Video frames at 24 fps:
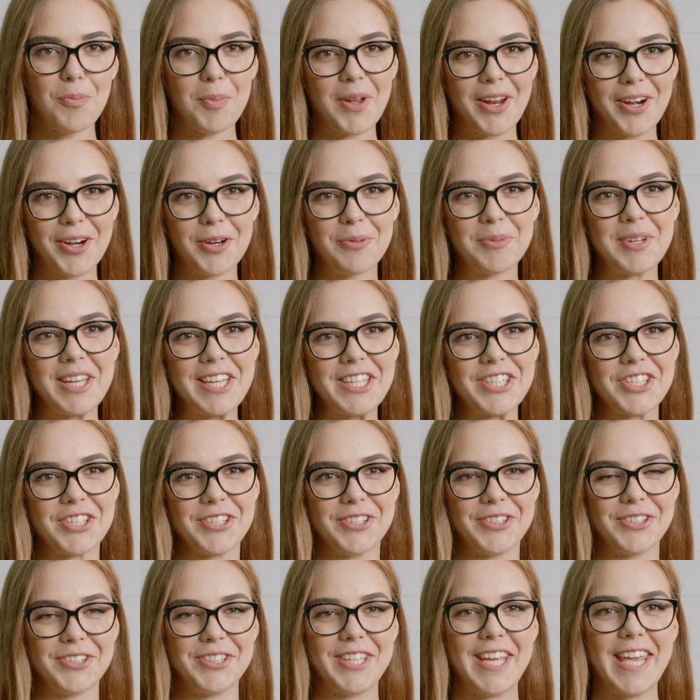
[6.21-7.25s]
Plarium
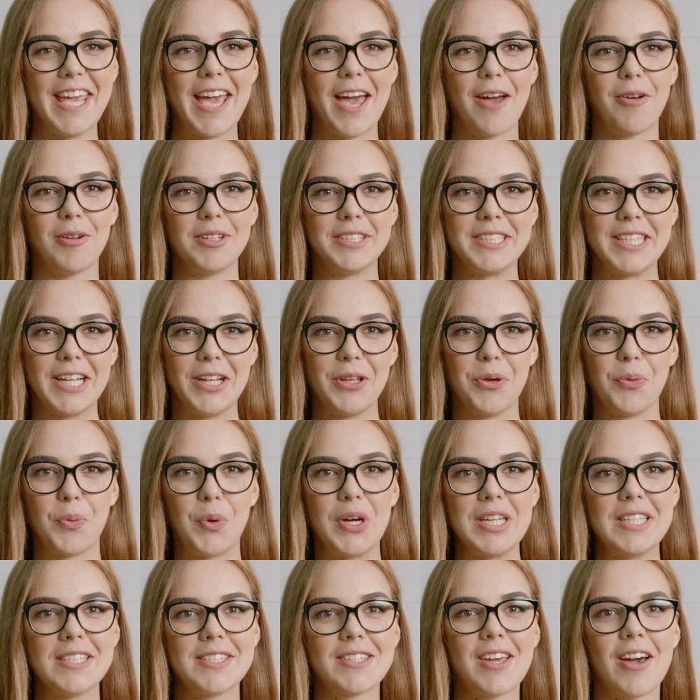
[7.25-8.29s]
Nation! Today I will tell you
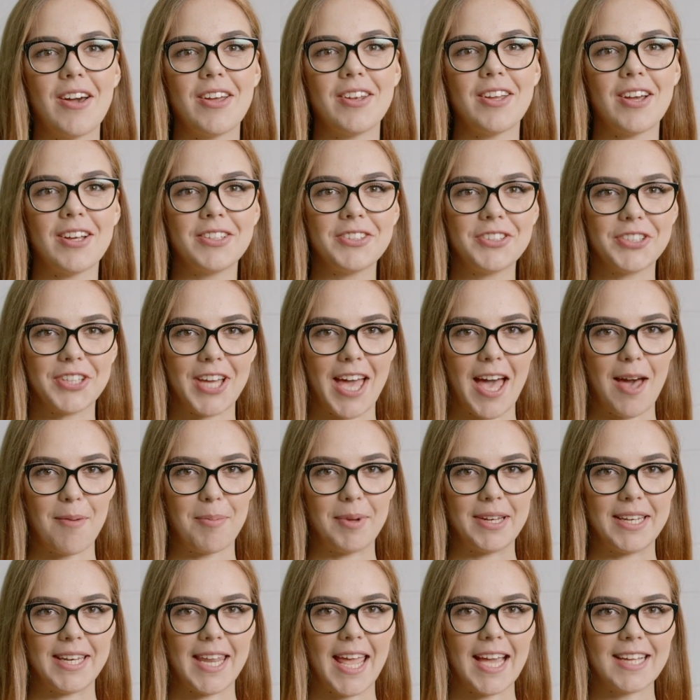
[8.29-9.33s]
what is going on to
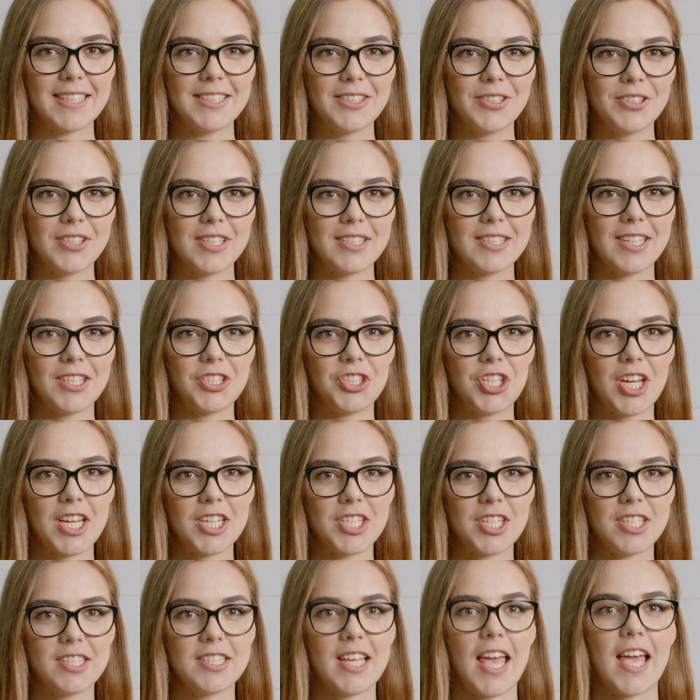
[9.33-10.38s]
happen next to the
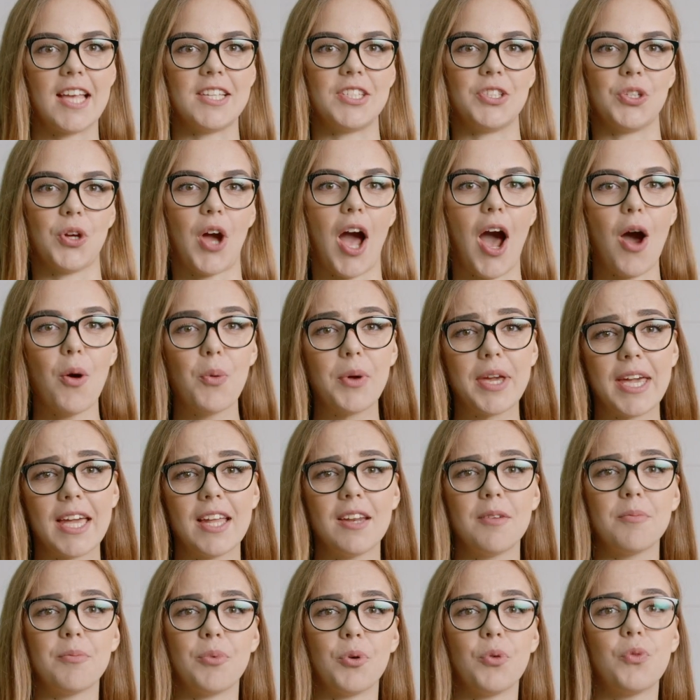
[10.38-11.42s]
suggestions as to how we
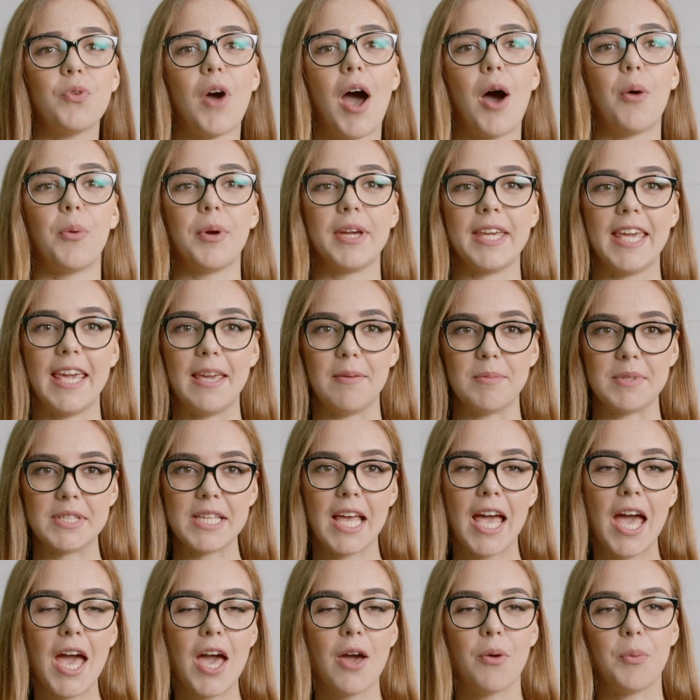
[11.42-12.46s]
can improve our games.
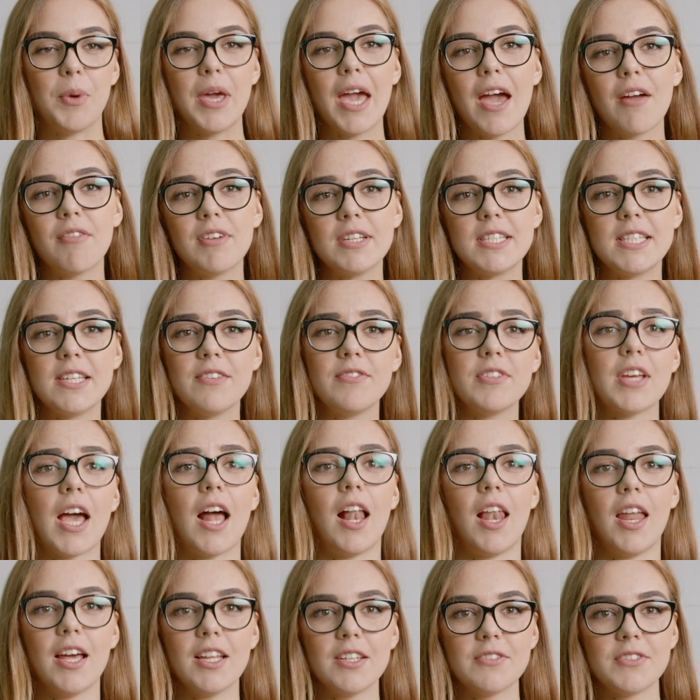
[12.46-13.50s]
We have received
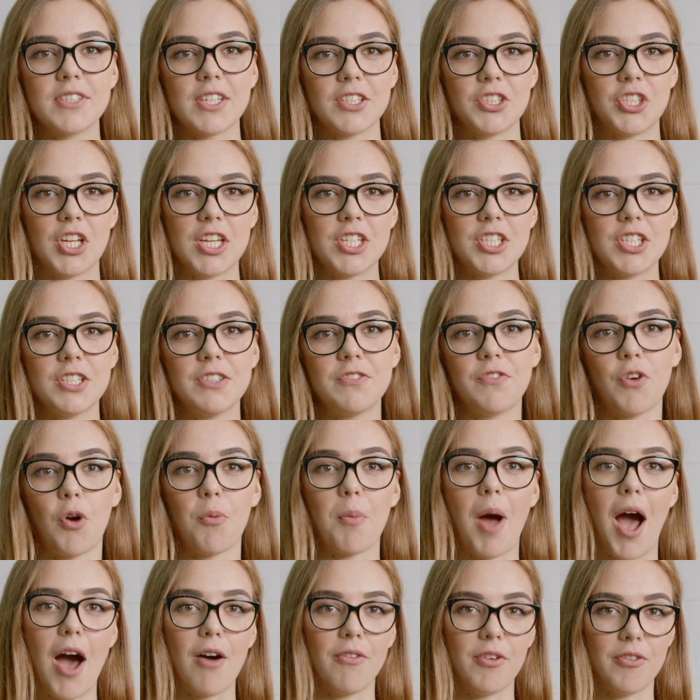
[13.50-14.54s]
a lot of suggestions
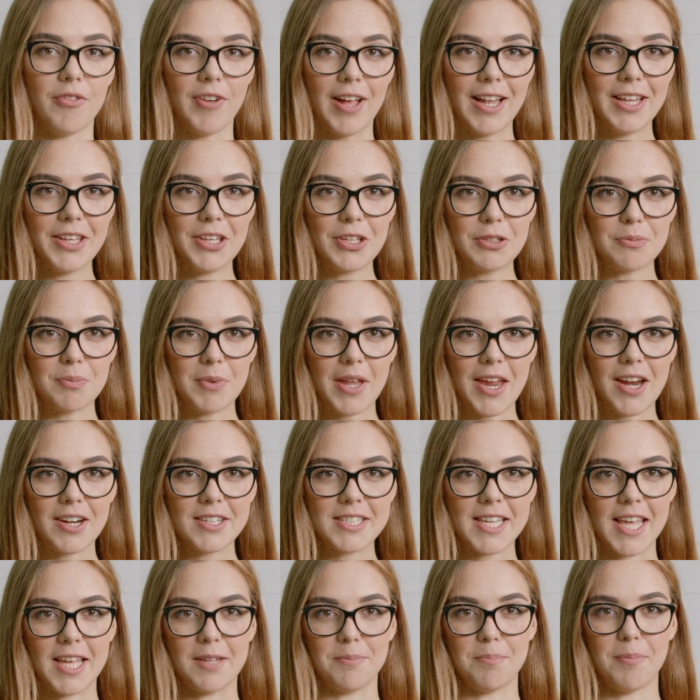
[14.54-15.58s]
from our valued
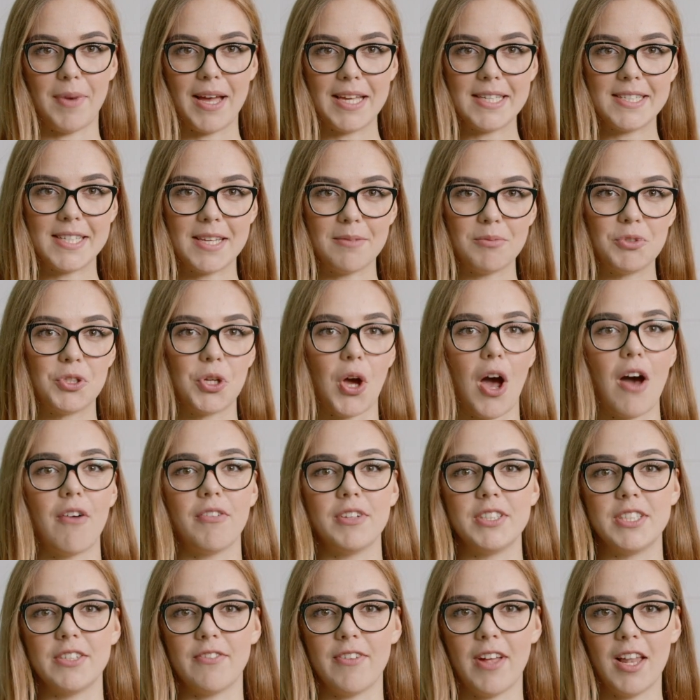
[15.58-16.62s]
players and passed them to
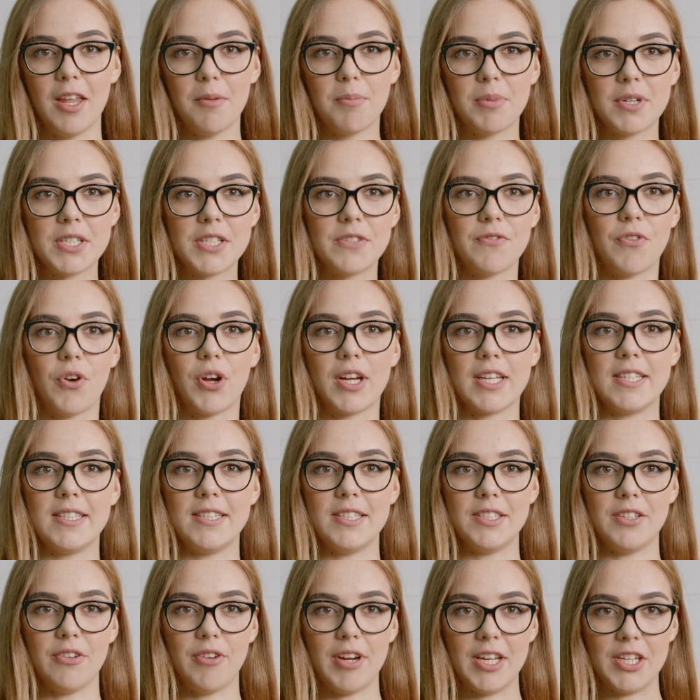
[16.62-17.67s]
our developers for
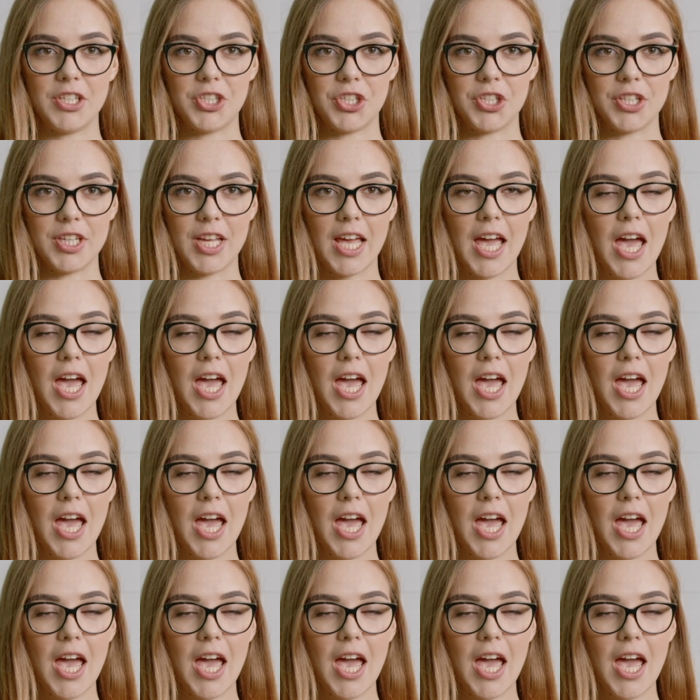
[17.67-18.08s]
consideration.